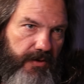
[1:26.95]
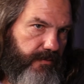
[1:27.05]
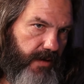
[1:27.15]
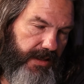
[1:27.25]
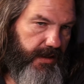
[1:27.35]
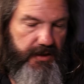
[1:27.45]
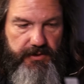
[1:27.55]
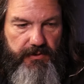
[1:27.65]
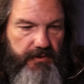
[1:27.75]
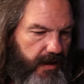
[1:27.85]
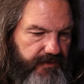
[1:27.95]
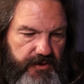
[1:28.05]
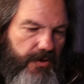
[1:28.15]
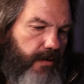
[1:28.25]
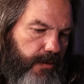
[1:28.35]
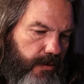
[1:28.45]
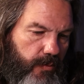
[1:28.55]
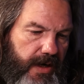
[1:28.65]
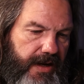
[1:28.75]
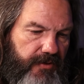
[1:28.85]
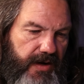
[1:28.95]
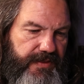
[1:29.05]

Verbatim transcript: or my kids are having trouble or whatever.